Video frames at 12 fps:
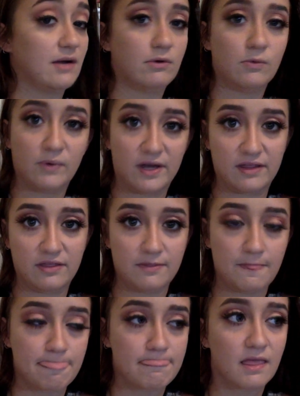that we're with,
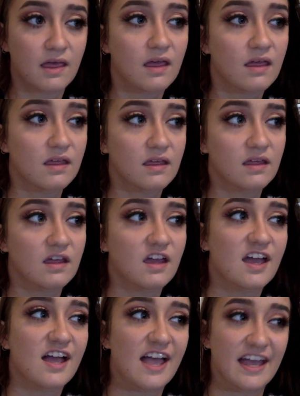
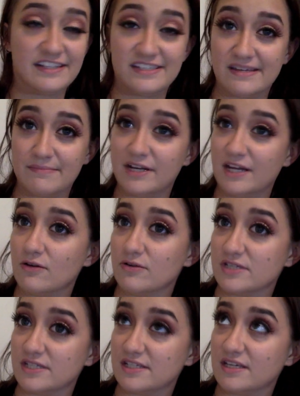and somebody
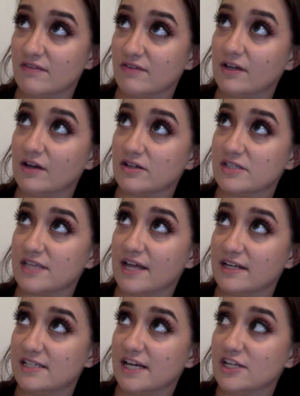else is giving us
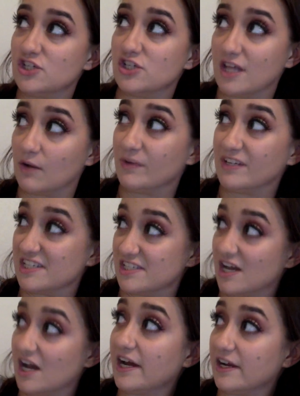that attention that we
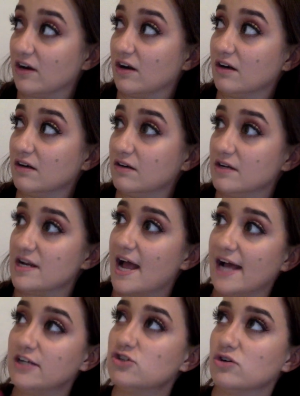desire,
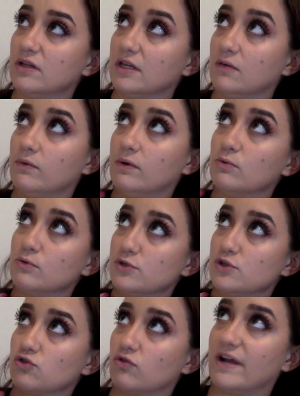naturally we will
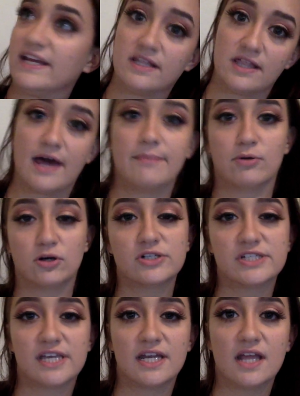stray to that
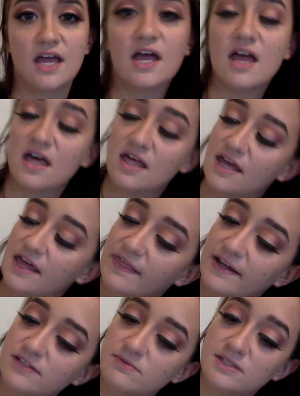person, and
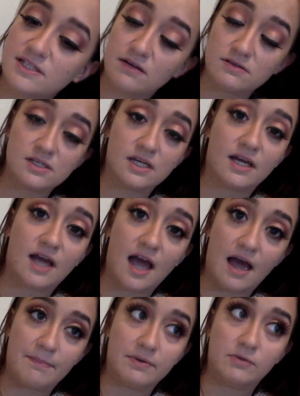that's what sounds like
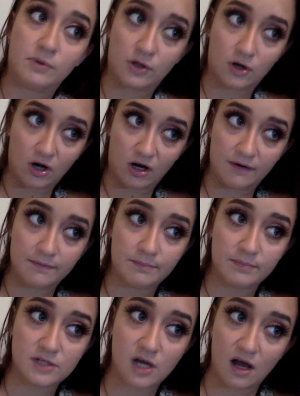happened with her.
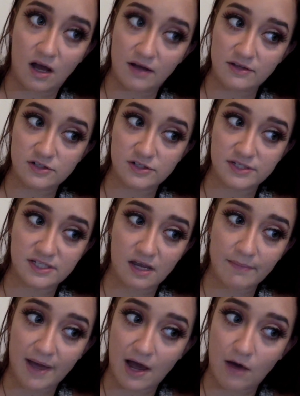Uh,
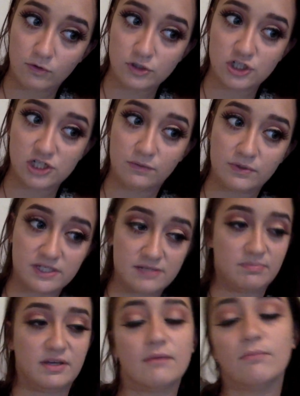somehow she
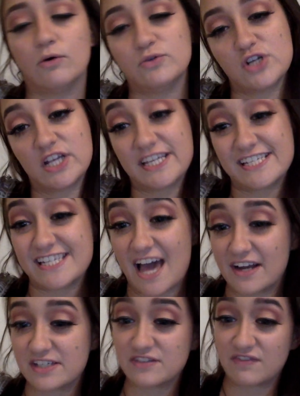wasn't being emotionally
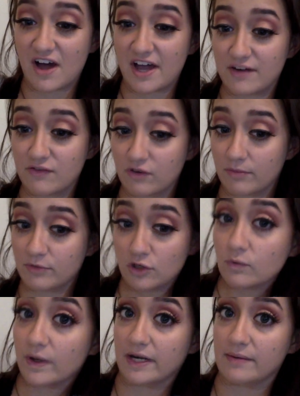satisfied from
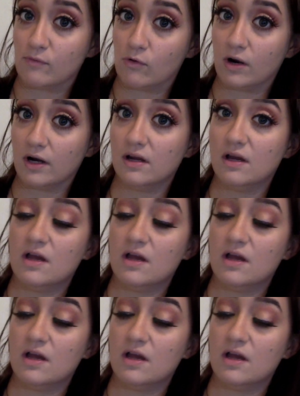you anymore,